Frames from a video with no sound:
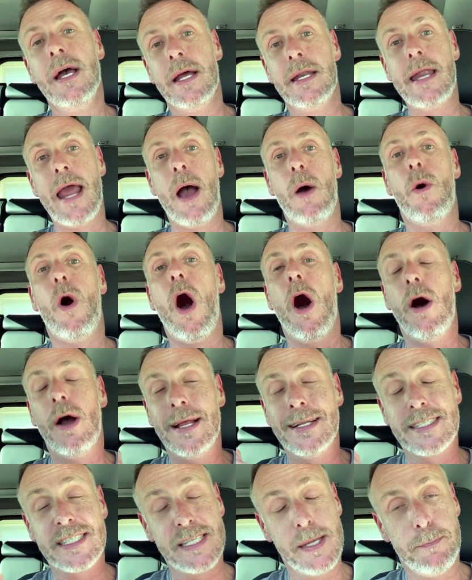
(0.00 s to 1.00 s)
Now,
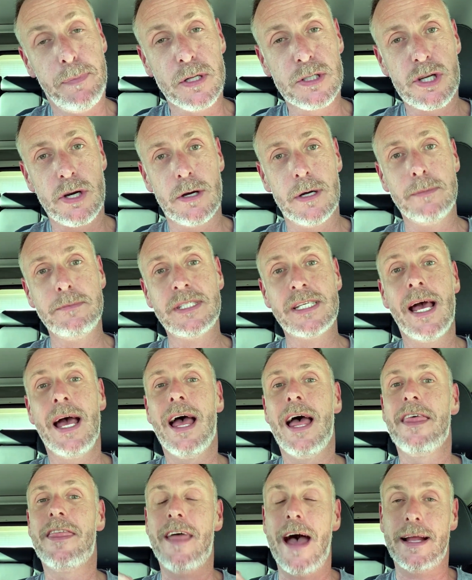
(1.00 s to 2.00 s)
in simple terms,
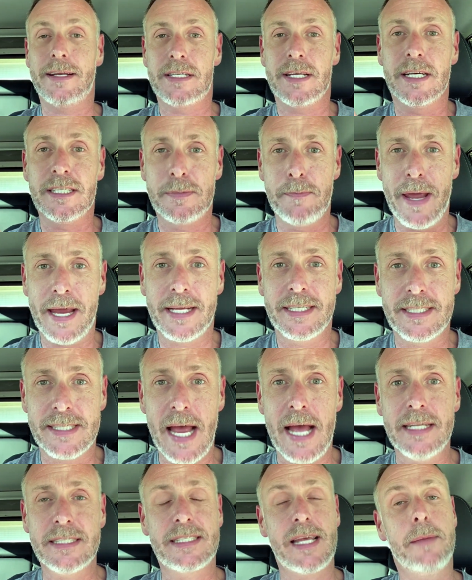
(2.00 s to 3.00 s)
that does make
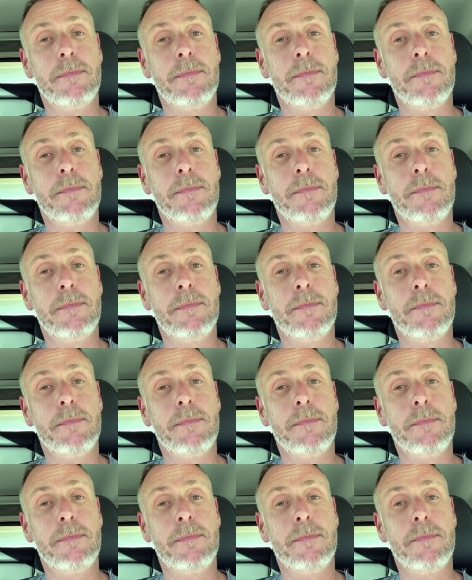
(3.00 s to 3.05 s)
sense.